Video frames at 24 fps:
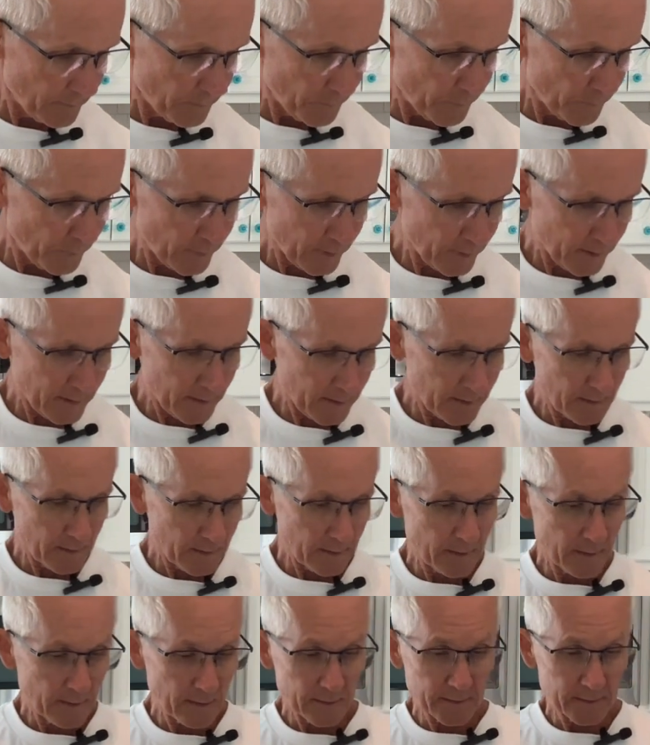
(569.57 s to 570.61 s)
put
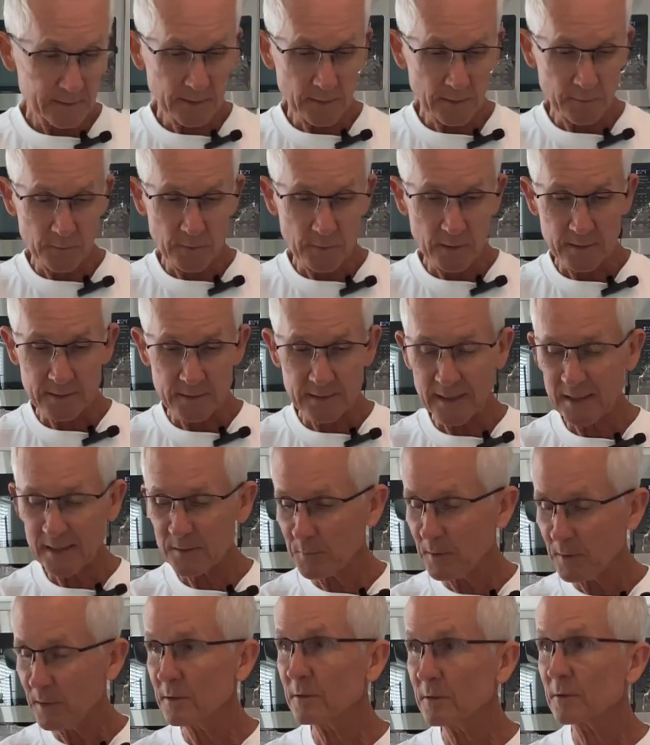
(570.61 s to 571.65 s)
a
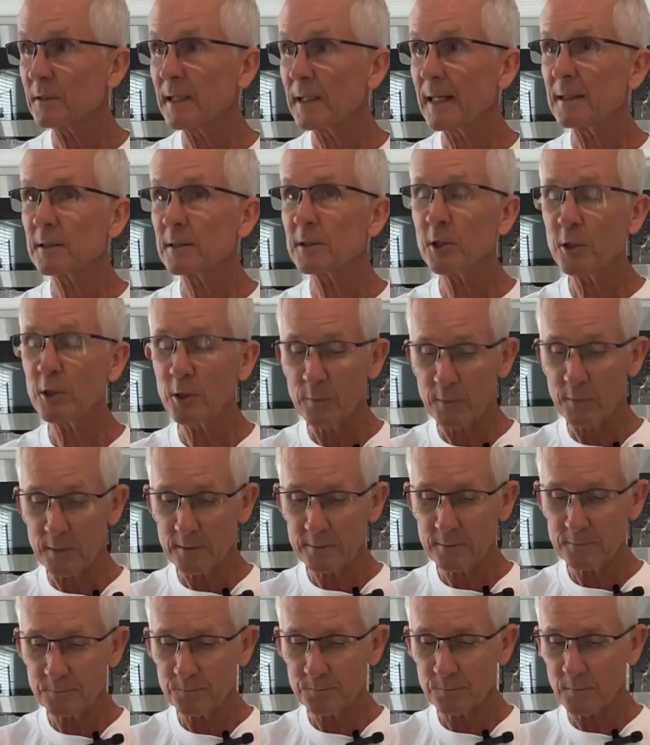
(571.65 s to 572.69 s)
teaspoon of ground
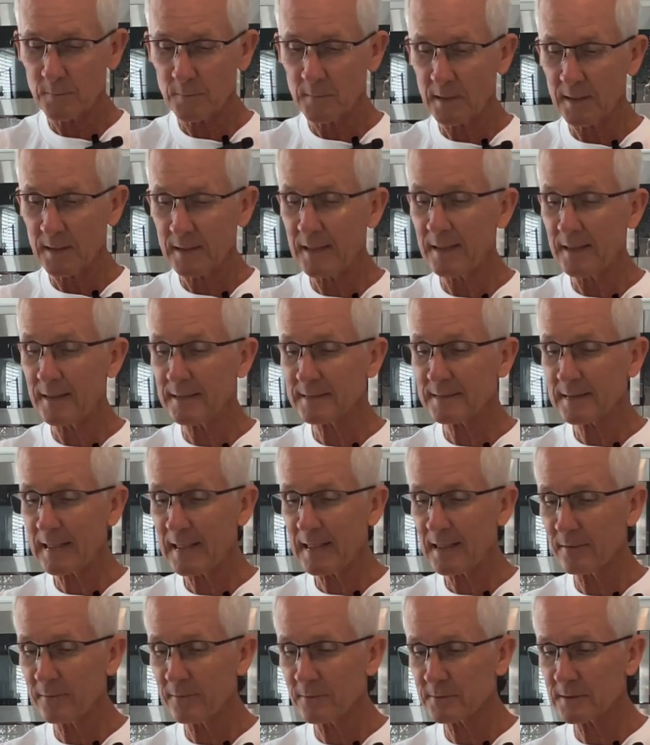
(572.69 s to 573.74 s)
cumin. Again, that's kind
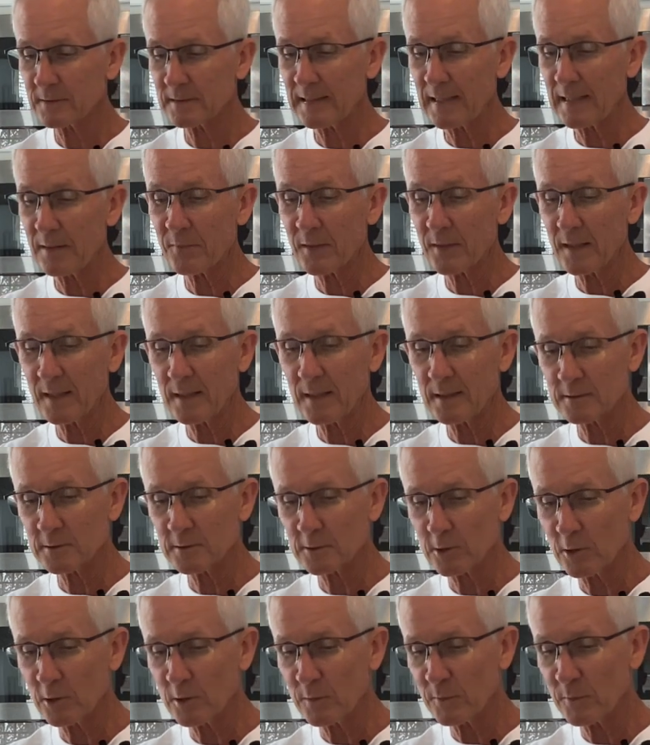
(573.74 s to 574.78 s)
of the same thing as
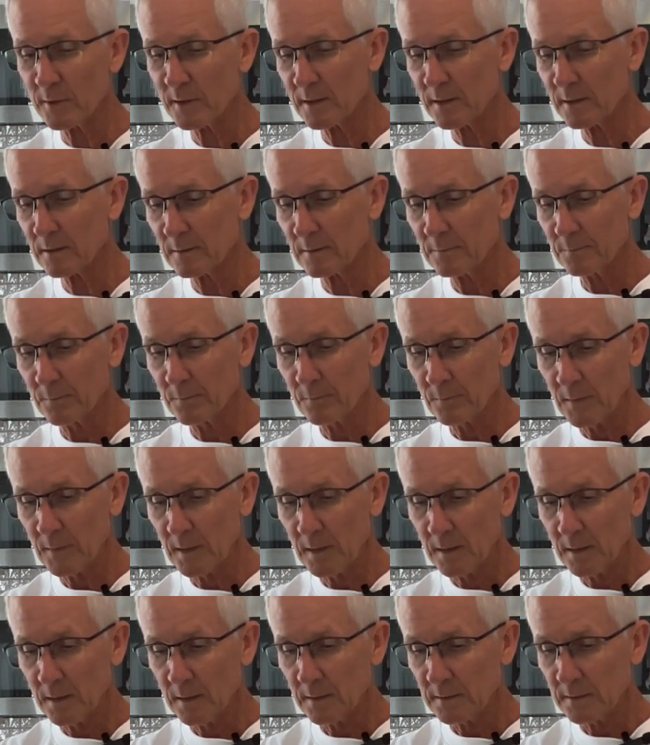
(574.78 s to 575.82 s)
turmeric.
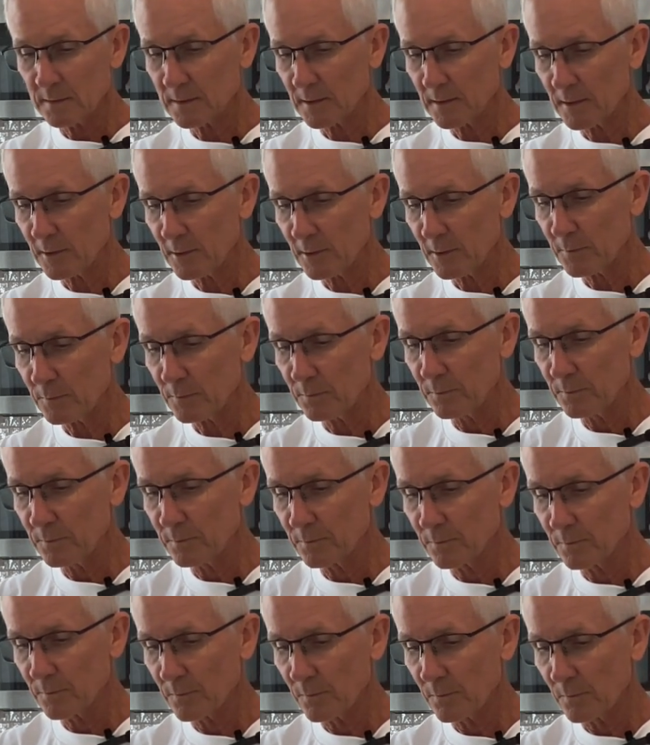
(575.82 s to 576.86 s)
So,
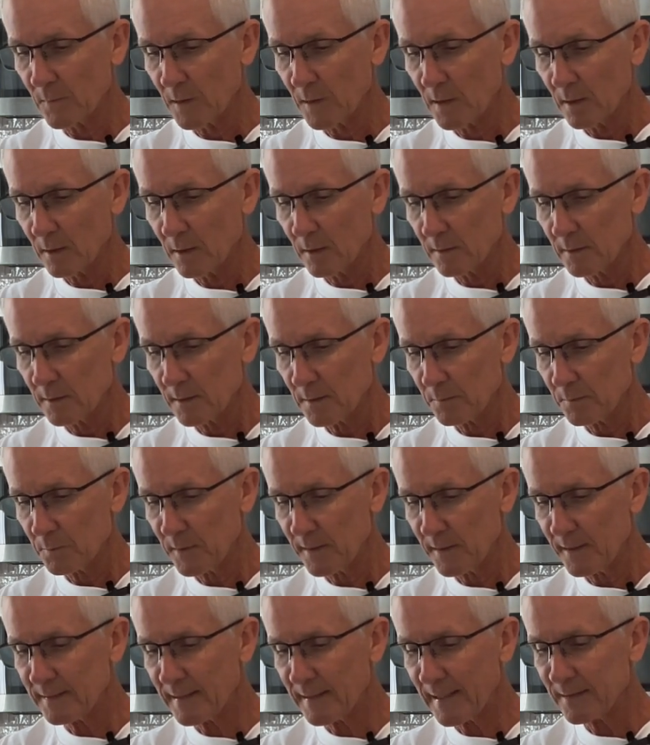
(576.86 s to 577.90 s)
but
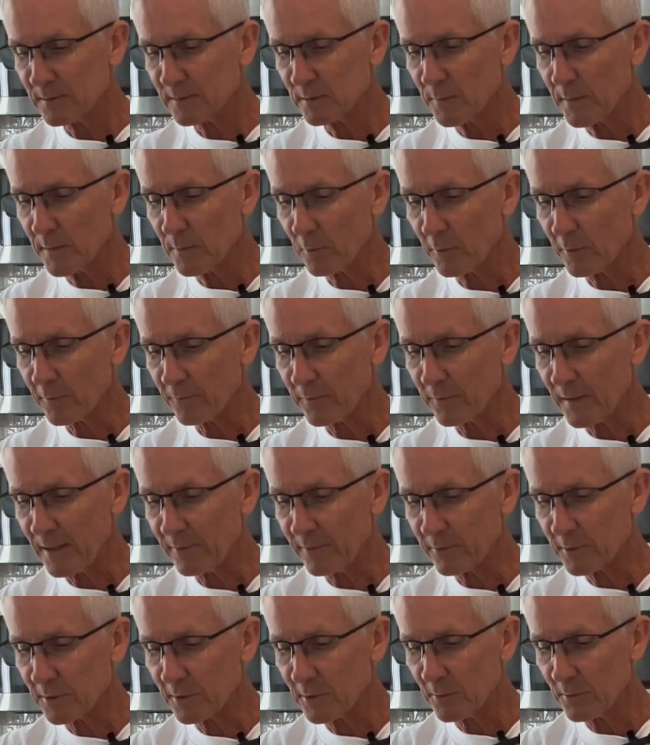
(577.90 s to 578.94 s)
this adds a bit more
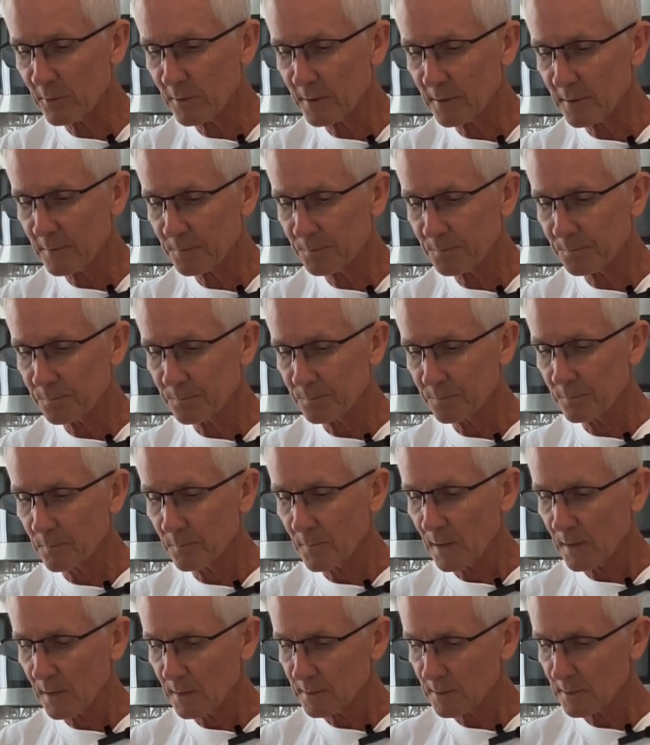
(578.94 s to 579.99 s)
flavor to it.
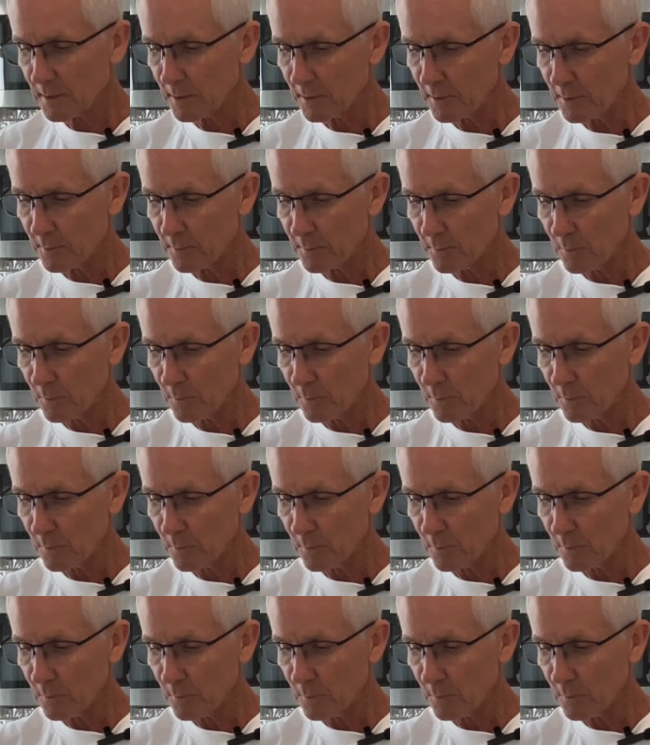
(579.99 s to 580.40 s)
So